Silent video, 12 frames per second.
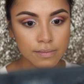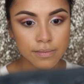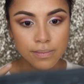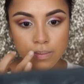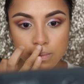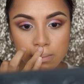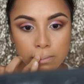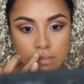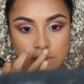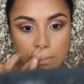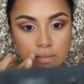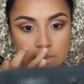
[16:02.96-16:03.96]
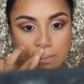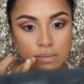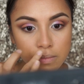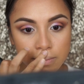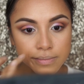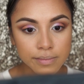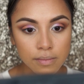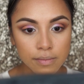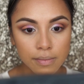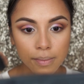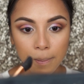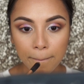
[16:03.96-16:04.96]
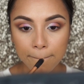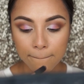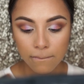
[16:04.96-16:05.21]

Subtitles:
(silence)